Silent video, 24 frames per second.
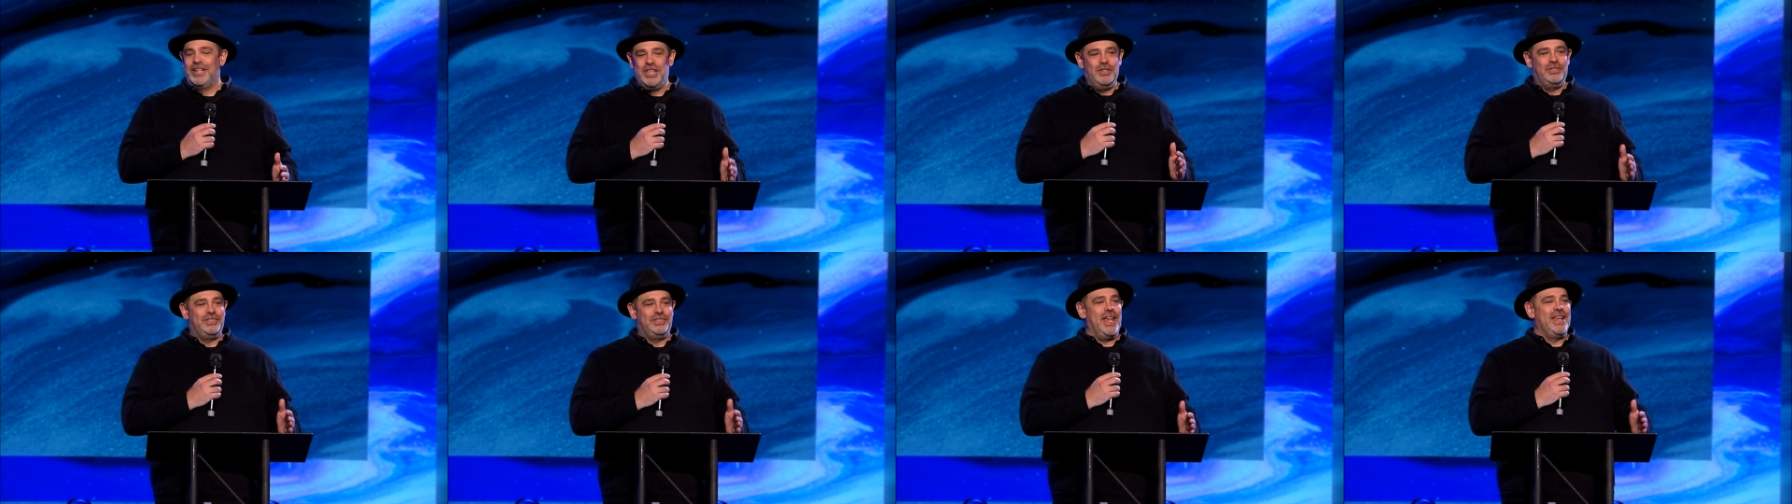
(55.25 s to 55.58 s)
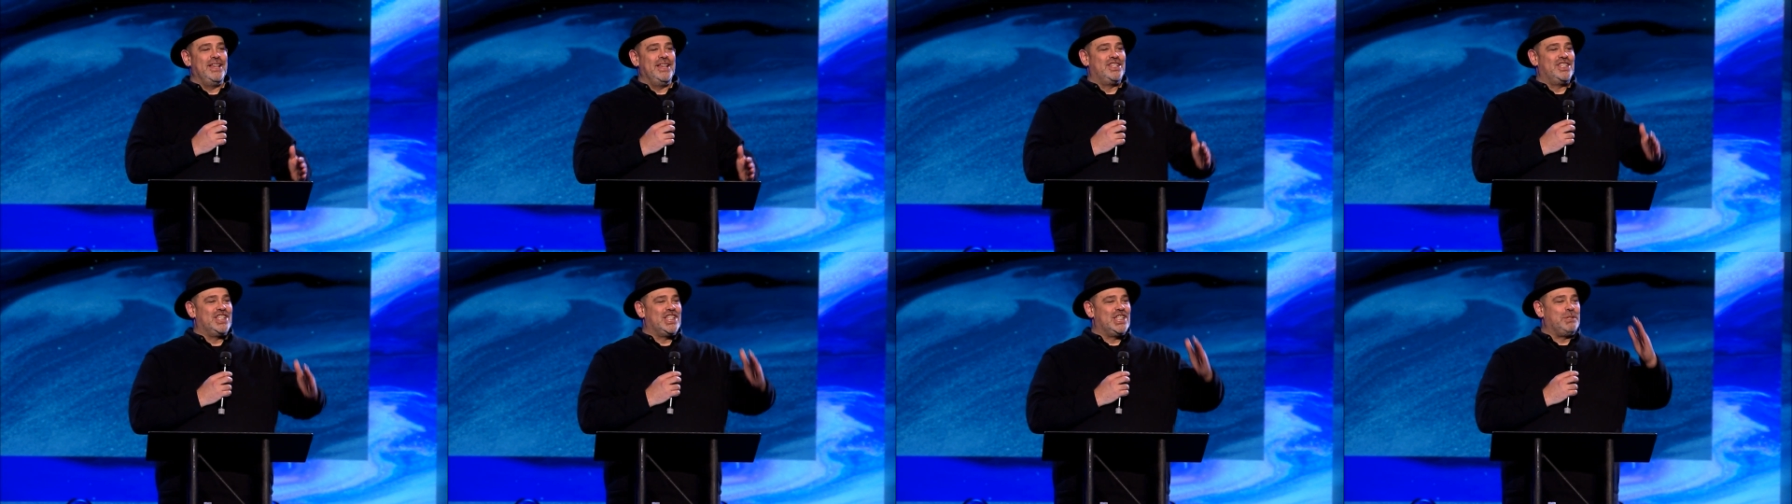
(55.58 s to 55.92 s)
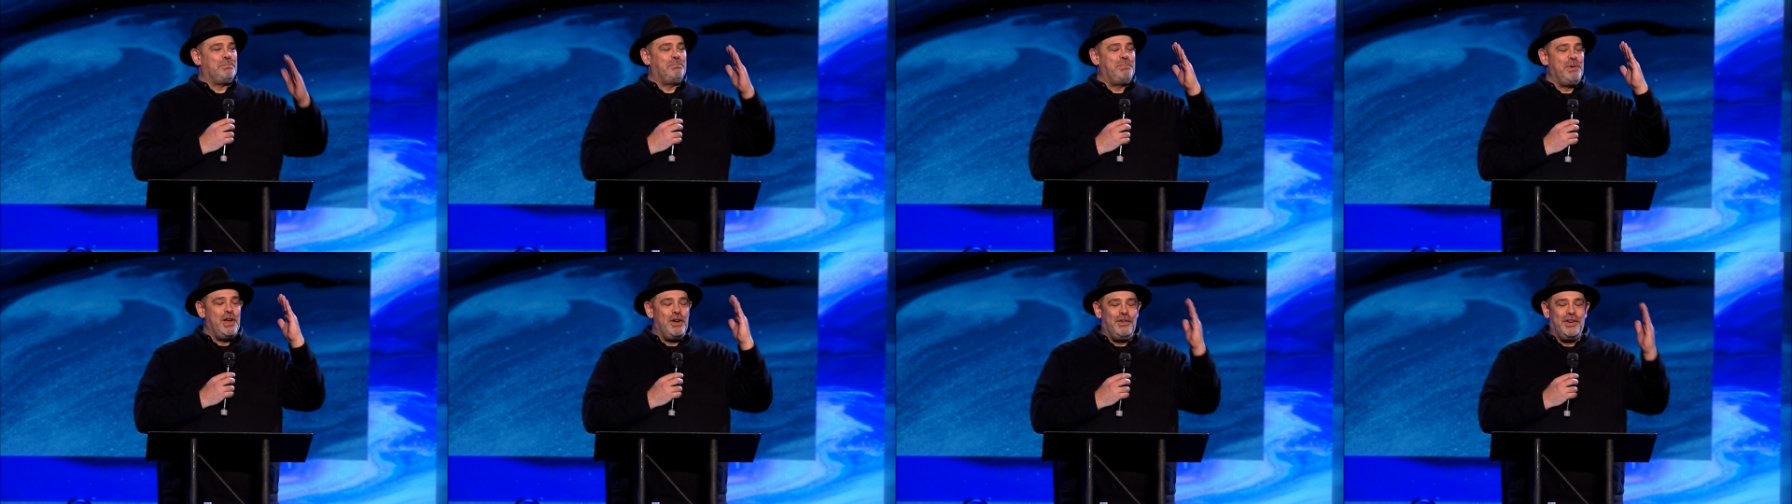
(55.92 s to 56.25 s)
Can you say,
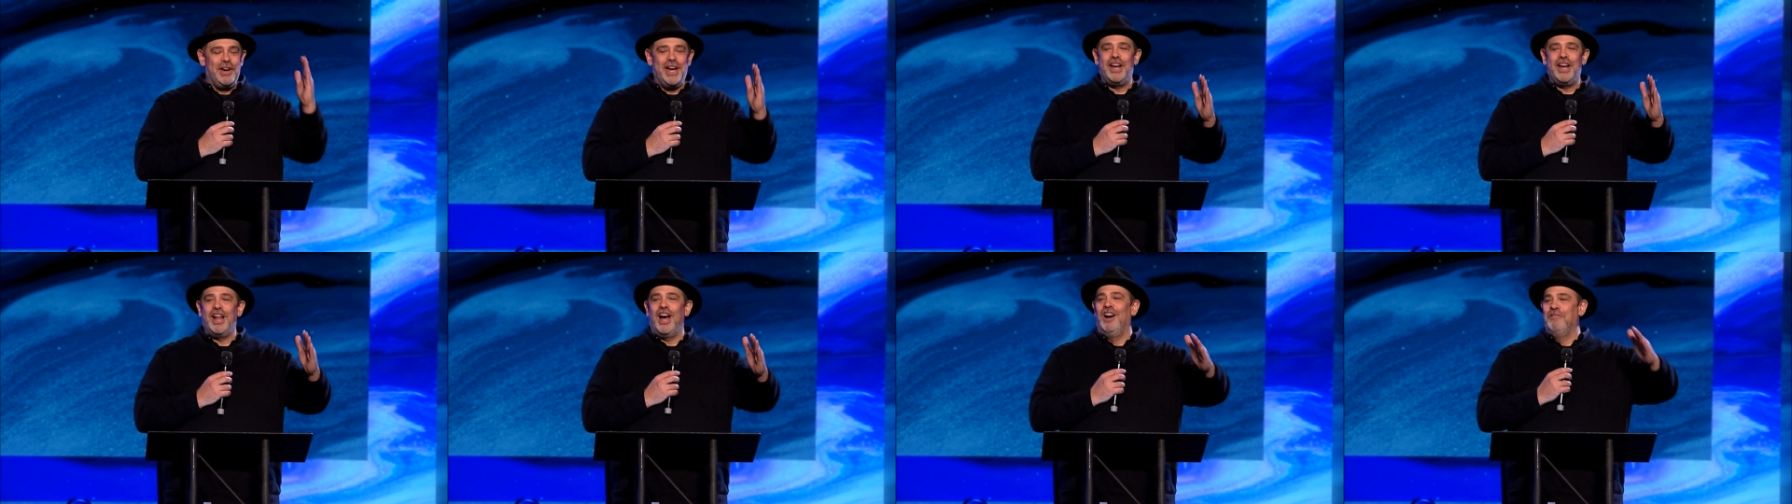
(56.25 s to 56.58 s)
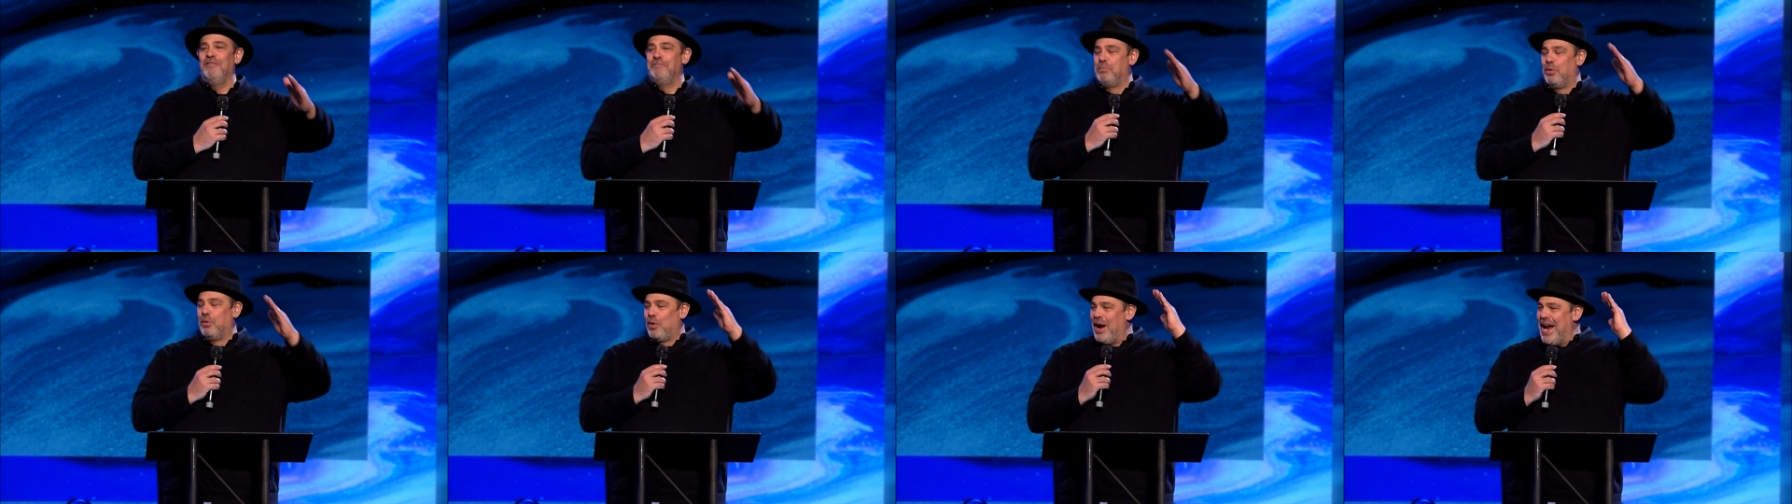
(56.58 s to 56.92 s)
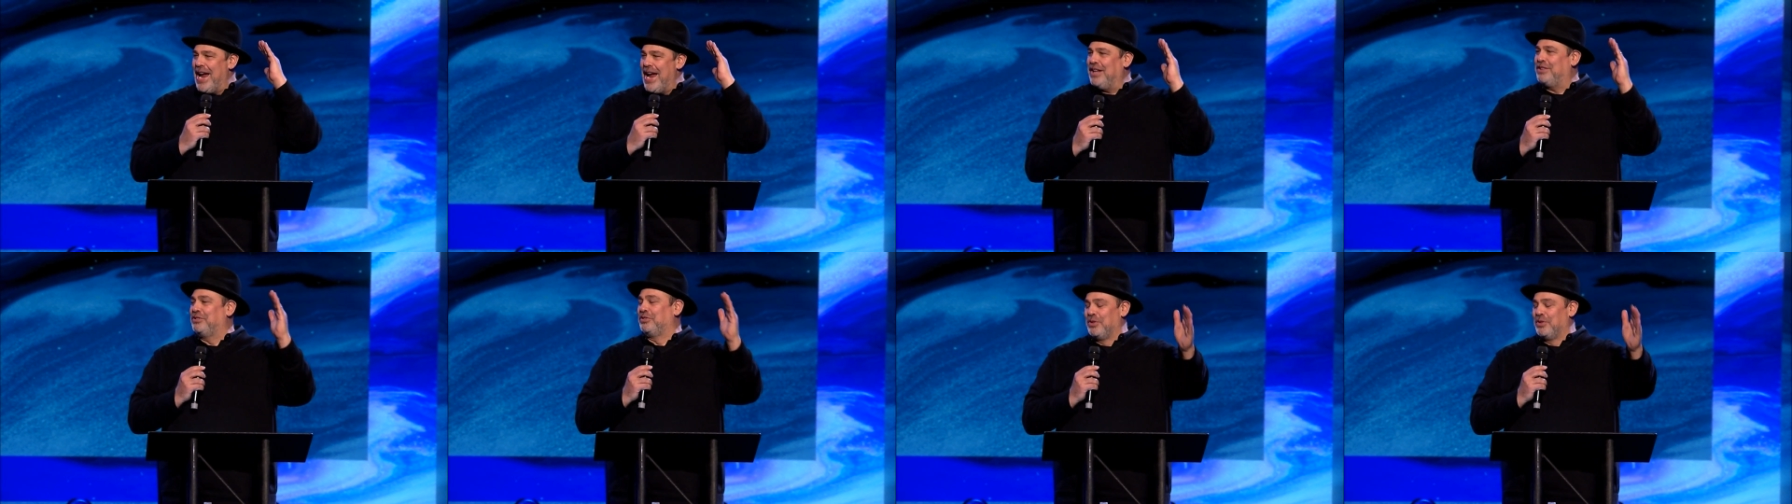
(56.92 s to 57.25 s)
Spirit of
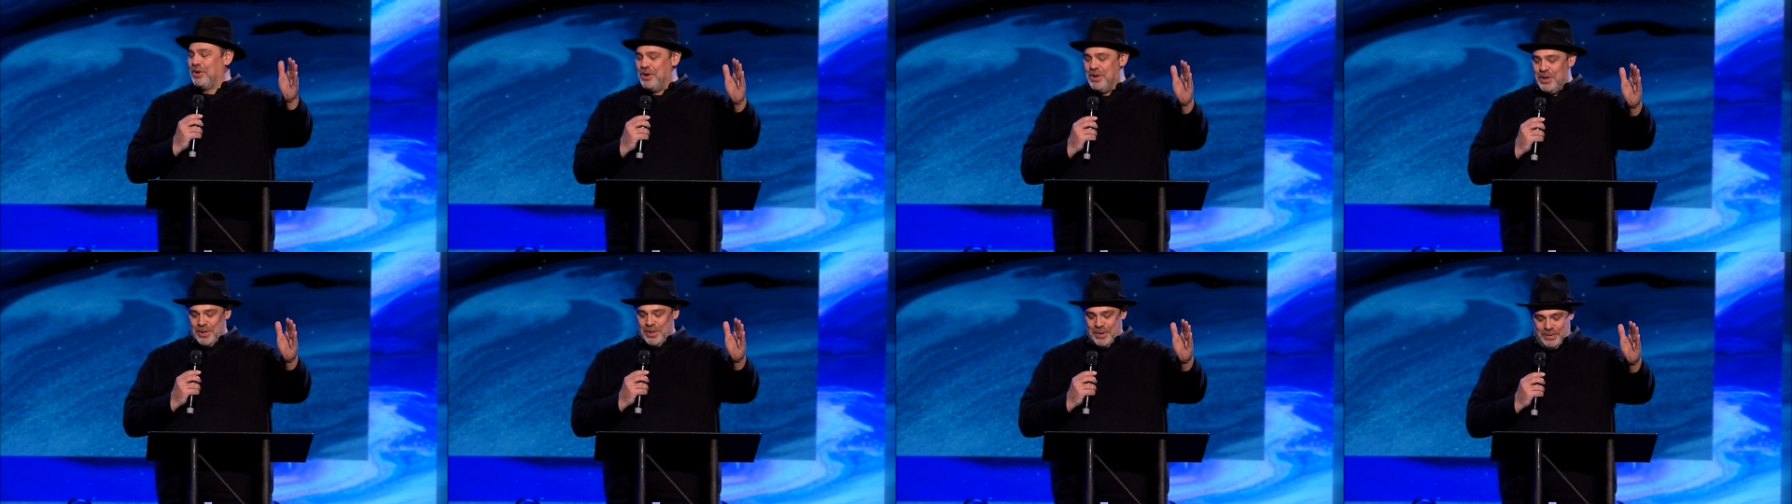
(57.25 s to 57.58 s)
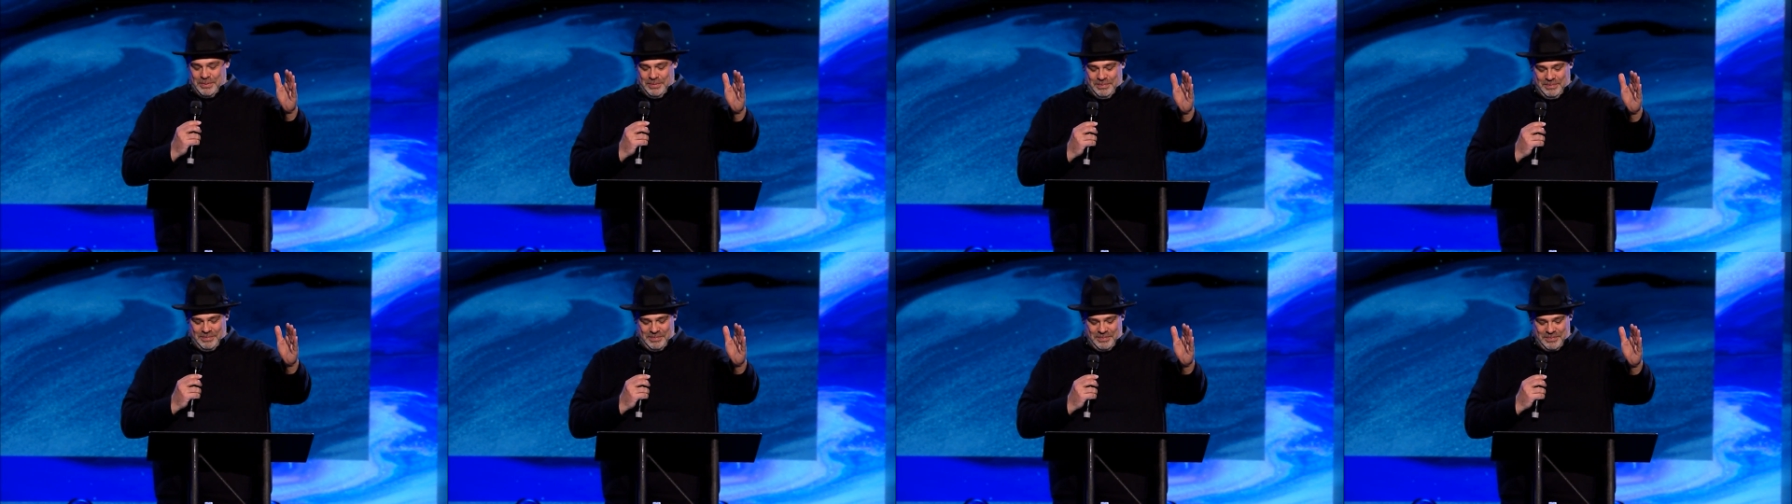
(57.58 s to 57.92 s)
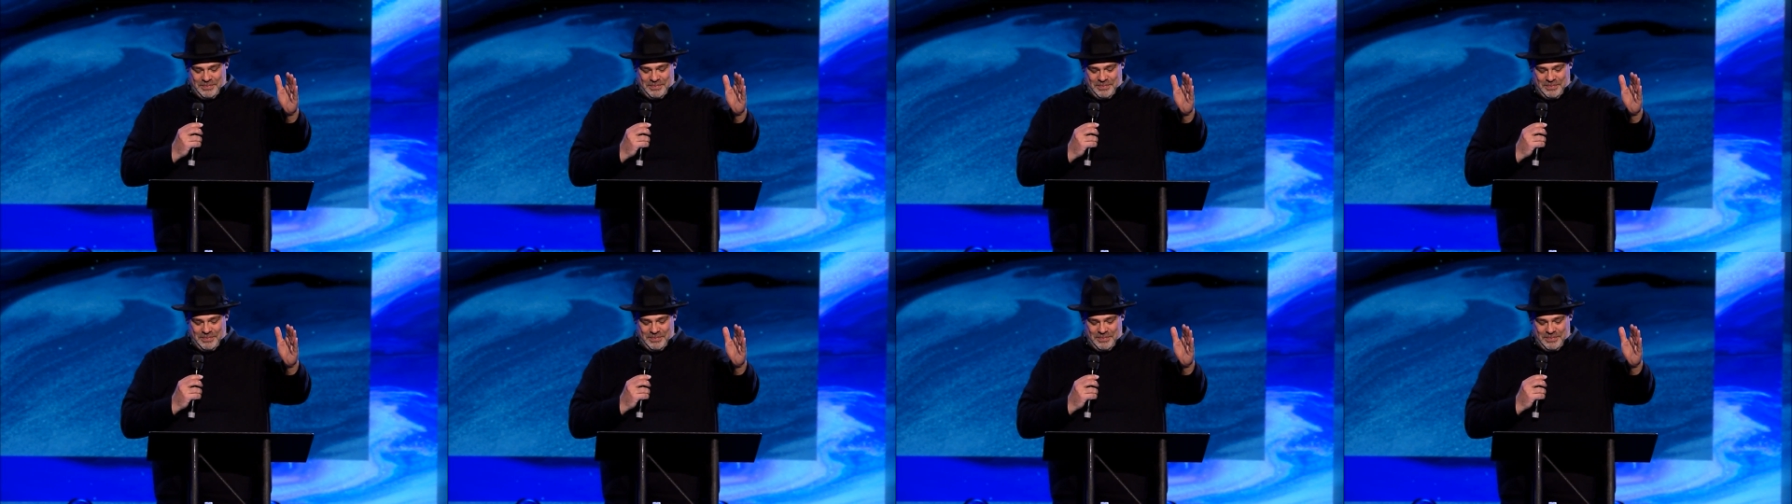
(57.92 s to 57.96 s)
breakthrough?